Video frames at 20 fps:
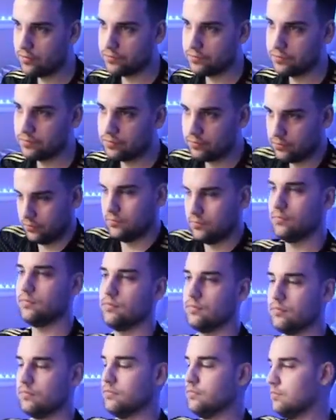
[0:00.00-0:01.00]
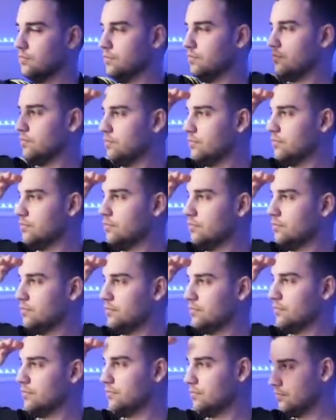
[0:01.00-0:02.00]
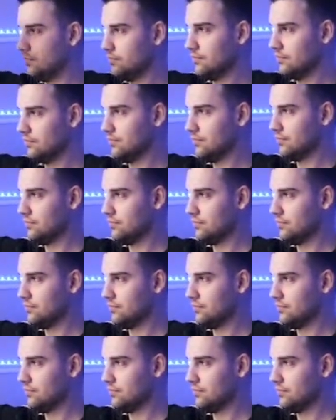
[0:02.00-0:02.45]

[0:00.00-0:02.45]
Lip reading: Nothing is said.